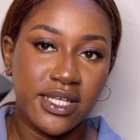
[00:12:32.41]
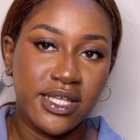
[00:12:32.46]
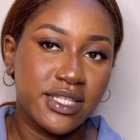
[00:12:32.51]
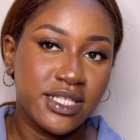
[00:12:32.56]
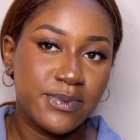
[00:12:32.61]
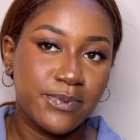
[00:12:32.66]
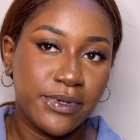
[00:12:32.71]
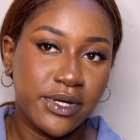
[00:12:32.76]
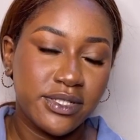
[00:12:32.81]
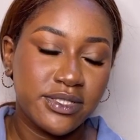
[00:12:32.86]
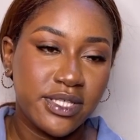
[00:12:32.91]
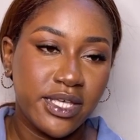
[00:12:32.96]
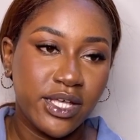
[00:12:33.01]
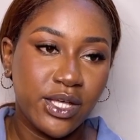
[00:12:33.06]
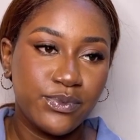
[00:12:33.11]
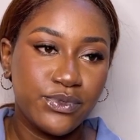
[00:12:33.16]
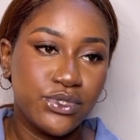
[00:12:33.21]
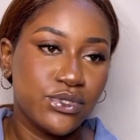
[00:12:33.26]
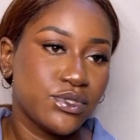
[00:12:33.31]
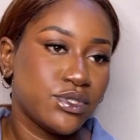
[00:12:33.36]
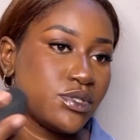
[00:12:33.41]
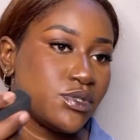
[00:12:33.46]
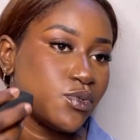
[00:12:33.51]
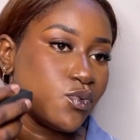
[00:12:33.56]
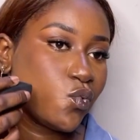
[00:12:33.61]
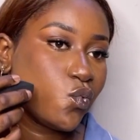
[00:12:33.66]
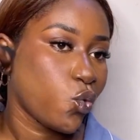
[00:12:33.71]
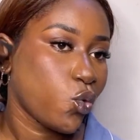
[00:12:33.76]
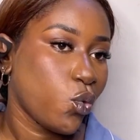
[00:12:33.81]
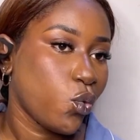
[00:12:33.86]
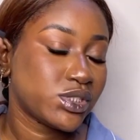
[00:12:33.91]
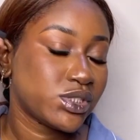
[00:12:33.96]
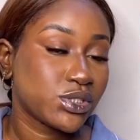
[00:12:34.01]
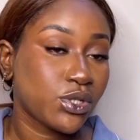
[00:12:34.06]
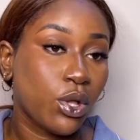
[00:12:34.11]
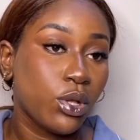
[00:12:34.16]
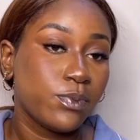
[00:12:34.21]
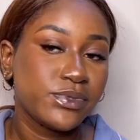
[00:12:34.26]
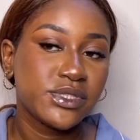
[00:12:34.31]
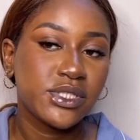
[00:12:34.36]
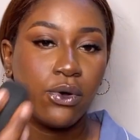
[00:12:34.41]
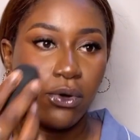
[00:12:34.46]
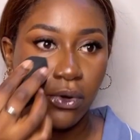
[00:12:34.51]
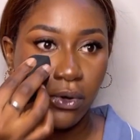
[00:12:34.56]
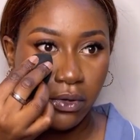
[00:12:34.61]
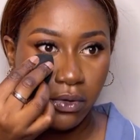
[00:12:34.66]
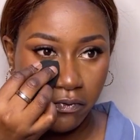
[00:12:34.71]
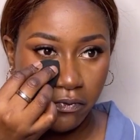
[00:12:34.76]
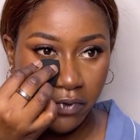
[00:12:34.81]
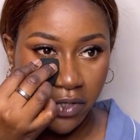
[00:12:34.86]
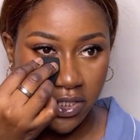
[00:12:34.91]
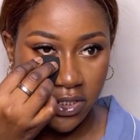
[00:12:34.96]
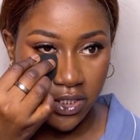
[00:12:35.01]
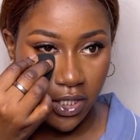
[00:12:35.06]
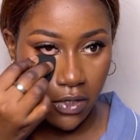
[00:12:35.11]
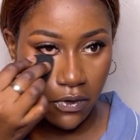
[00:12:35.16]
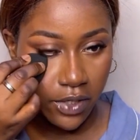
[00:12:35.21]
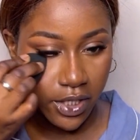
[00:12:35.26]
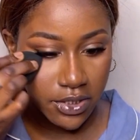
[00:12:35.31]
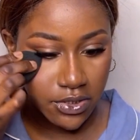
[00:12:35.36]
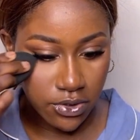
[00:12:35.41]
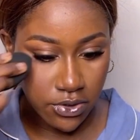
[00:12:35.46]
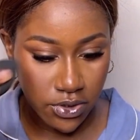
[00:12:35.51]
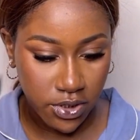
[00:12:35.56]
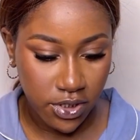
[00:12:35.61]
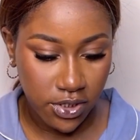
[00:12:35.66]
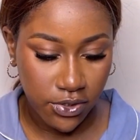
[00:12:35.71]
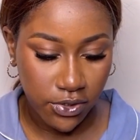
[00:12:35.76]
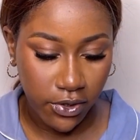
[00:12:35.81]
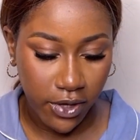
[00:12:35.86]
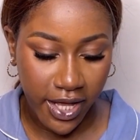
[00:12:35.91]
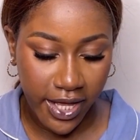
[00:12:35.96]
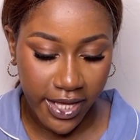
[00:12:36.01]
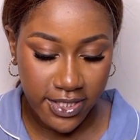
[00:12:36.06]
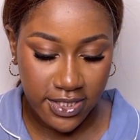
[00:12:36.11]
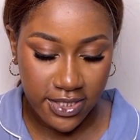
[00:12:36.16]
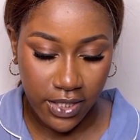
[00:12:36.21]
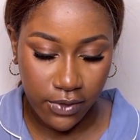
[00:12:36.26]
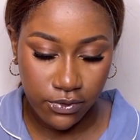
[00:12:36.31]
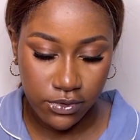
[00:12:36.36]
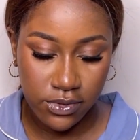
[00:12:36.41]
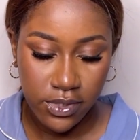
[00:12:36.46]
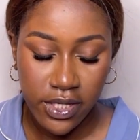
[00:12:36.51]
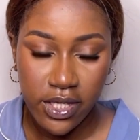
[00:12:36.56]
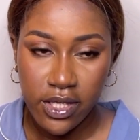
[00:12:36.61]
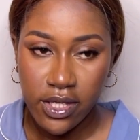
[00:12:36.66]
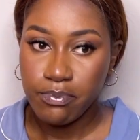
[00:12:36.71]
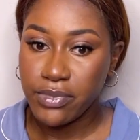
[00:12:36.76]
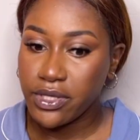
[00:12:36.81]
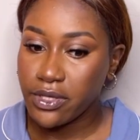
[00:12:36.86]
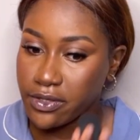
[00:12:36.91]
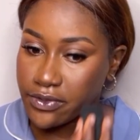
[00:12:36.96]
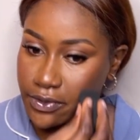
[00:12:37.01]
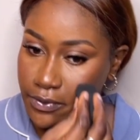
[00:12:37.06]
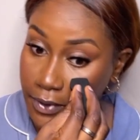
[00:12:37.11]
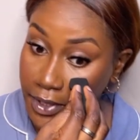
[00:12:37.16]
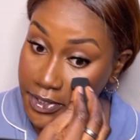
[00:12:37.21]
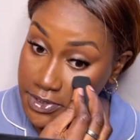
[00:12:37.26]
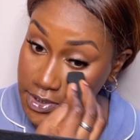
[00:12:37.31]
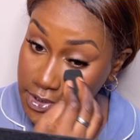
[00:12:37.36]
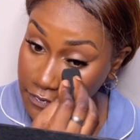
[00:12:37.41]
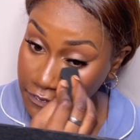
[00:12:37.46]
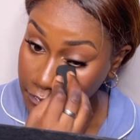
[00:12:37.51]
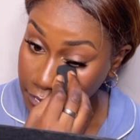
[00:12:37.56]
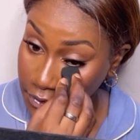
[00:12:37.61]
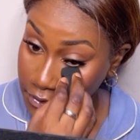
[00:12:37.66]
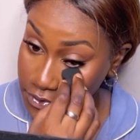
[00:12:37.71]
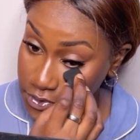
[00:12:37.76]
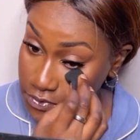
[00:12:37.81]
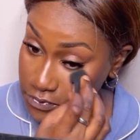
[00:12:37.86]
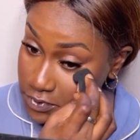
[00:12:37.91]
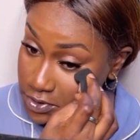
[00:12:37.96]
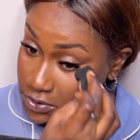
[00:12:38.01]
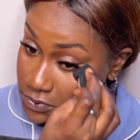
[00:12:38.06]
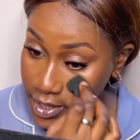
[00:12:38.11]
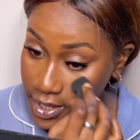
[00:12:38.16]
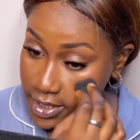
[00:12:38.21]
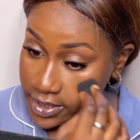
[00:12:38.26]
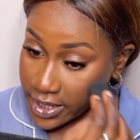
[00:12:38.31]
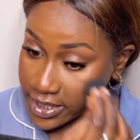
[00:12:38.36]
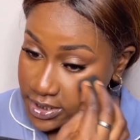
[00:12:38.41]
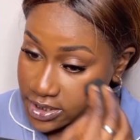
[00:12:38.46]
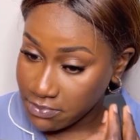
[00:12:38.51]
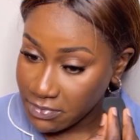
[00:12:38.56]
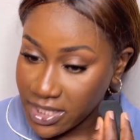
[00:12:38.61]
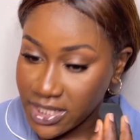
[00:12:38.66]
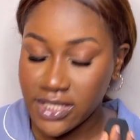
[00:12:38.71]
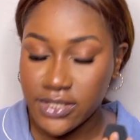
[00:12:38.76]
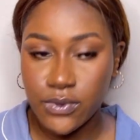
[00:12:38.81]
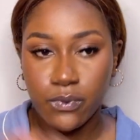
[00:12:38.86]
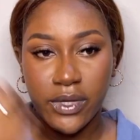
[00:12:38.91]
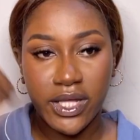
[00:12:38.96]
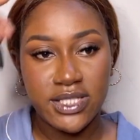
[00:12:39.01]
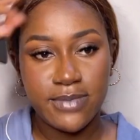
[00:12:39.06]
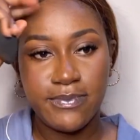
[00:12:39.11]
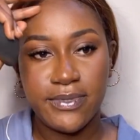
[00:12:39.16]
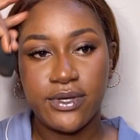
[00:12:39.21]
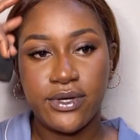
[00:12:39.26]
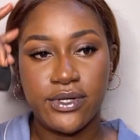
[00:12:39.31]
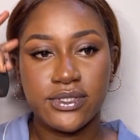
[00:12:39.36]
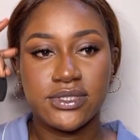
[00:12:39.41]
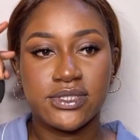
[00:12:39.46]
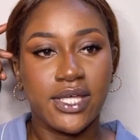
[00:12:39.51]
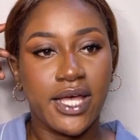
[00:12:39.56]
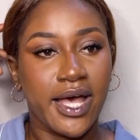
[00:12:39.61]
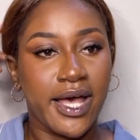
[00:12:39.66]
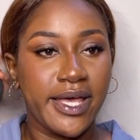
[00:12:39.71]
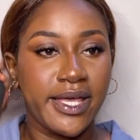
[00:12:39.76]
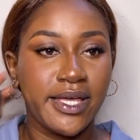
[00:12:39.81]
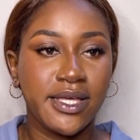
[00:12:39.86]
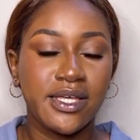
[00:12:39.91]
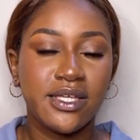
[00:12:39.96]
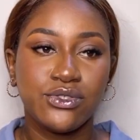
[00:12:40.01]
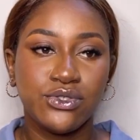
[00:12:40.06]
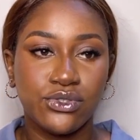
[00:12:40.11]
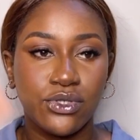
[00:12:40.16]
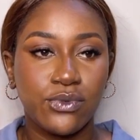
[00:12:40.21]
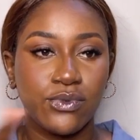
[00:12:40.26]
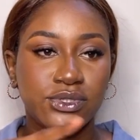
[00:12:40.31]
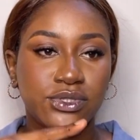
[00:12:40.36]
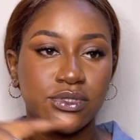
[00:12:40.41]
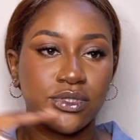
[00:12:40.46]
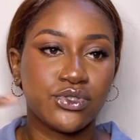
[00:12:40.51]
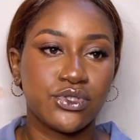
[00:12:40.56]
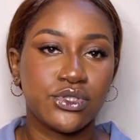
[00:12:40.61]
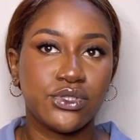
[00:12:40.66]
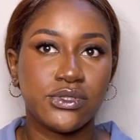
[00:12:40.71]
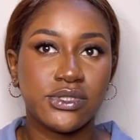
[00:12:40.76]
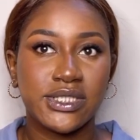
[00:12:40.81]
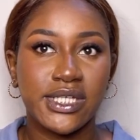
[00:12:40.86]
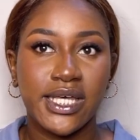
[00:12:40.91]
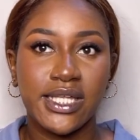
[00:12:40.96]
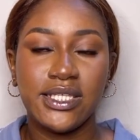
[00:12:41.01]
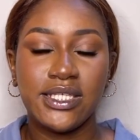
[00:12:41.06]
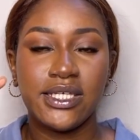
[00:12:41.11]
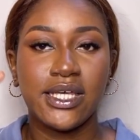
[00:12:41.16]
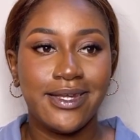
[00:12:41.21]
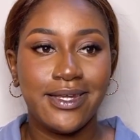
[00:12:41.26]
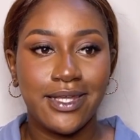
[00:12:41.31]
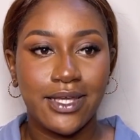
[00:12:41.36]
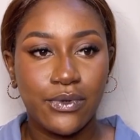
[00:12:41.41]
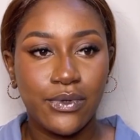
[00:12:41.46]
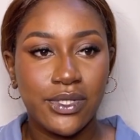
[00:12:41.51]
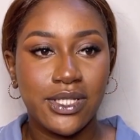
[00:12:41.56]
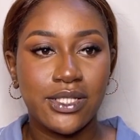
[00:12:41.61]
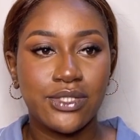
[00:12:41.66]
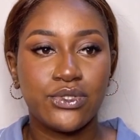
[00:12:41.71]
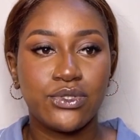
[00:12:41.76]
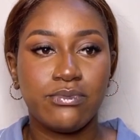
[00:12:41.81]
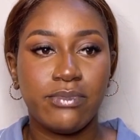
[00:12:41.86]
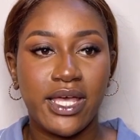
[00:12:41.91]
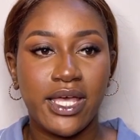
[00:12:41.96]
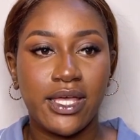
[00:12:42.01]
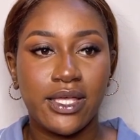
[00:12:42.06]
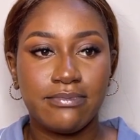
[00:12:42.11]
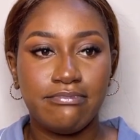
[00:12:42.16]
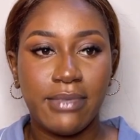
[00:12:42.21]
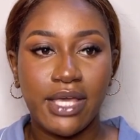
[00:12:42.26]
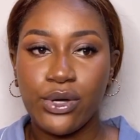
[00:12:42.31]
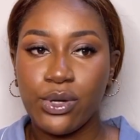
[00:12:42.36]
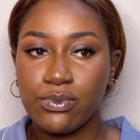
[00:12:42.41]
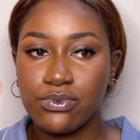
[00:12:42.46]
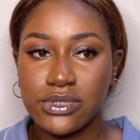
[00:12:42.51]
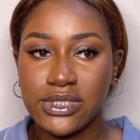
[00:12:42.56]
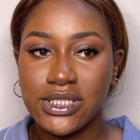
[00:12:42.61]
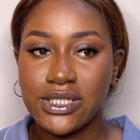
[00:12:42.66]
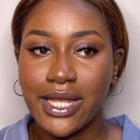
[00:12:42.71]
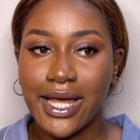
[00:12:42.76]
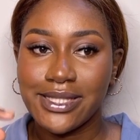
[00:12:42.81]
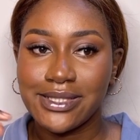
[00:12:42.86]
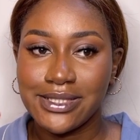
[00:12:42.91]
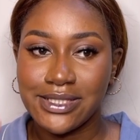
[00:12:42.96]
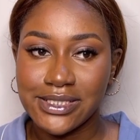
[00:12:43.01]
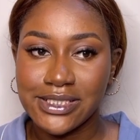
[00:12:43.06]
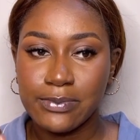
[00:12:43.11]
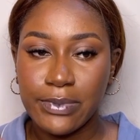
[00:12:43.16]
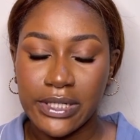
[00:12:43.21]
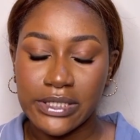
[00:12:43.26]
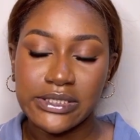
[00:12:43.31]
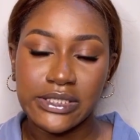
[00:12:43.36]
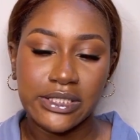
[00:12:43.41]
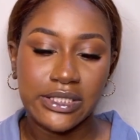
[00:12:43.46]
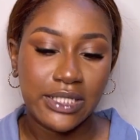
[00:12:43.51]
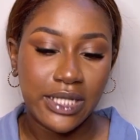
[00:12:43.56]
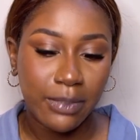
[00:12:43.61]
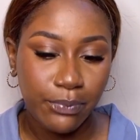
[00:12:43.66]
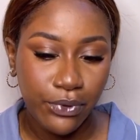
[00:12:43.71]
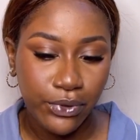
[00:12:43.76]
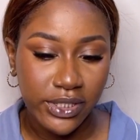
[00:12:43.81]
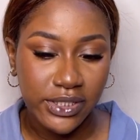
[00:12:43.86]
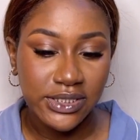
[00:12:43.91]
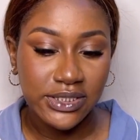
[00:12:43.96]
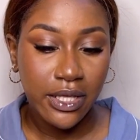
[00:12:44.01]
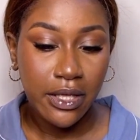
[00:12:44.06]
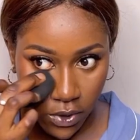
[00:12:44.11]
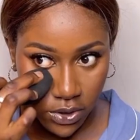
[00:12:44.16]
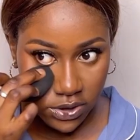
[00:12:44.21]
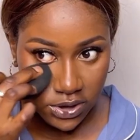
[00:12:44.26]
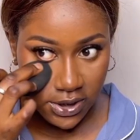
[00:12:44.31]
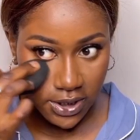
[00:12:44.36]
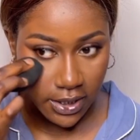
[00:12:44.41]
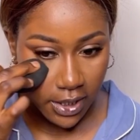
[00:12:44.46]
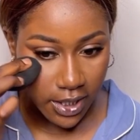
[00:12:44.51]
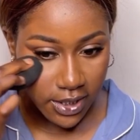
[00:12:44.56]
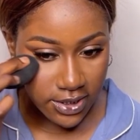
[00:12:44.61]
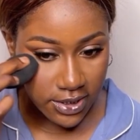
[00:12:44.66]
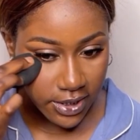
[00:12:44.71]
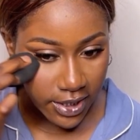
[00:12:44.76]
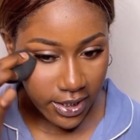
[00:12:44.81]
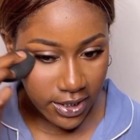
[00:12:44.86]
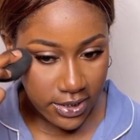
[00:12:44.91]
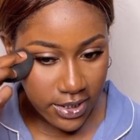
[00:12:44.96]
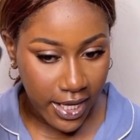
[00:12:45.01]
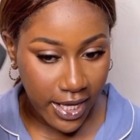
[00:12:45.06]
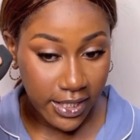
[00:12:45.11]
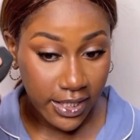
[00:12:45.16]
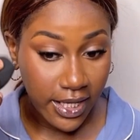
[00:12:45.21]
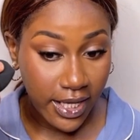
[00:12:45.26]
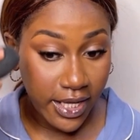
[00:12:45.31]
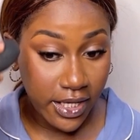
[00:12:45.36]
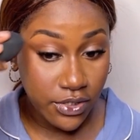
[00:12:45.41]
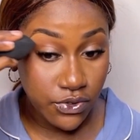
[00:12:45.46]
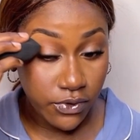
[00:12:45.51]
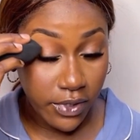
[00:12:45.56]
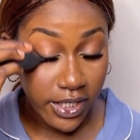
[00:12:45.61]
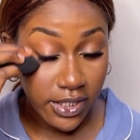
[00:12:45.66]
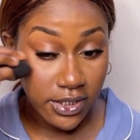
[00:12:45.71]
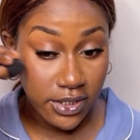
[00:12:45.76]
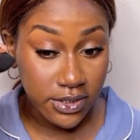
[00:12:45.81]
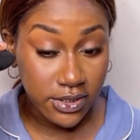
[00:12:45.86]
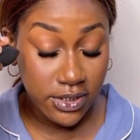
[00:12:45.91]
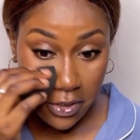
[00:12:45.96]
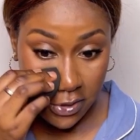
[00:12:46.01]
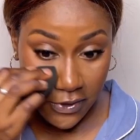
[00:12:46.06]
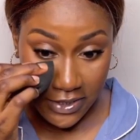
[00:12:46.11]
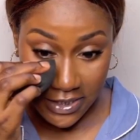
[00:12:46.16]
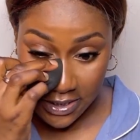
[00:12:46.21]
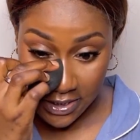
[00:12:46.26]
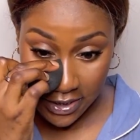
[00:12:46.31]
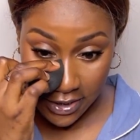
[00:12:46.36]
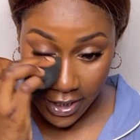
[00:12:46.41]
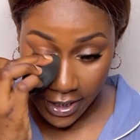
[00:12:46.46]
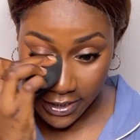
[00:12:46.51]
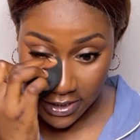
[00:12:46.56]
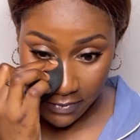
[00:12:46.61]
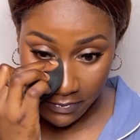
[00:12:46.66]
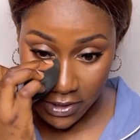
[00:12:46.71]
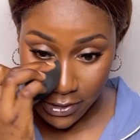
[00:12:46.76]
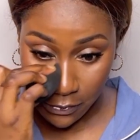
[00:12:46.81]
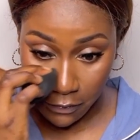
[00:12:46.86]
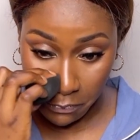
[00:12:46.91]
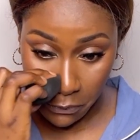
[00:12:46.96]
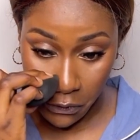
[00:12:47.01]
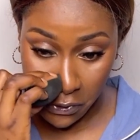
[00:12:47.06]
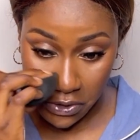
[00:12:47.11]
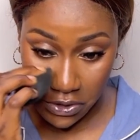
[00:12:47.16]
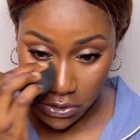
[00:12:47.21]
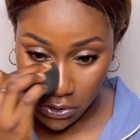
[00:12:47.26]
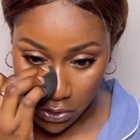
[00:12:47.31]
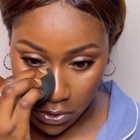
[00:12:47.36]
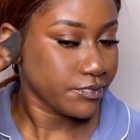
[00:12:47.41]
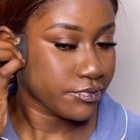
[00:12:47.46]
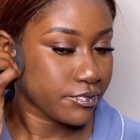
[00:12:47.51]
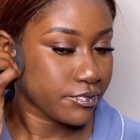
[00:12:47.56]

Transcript: This part helps you to sculpt or reach areas underneath your eyes that would be otherwise difficult to reach. And I didn't make it wet because I do not want to introduce any liquid into my makeup routine at this particular point. I washed it last night and air dried it, so it still has a bit of moisture.